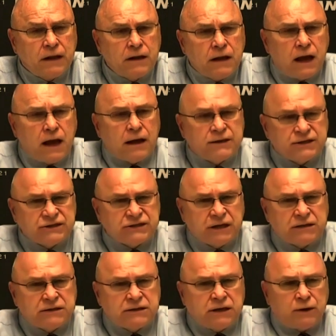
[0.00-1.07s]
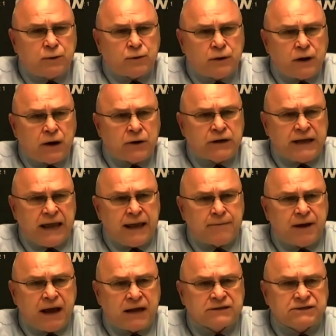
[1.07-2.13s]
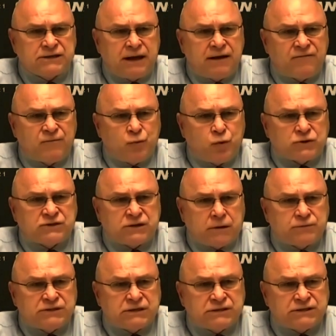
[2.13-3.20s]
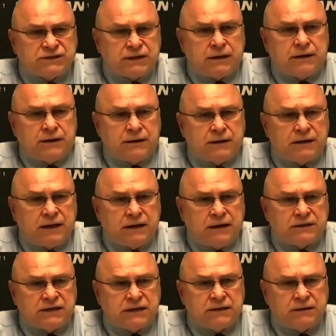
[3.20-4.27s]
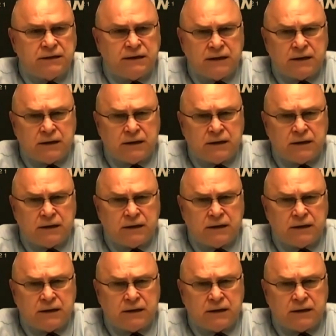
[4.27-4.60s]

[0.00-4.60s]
Yeah, I just said, you know, our game has to have more substance than it, than it did.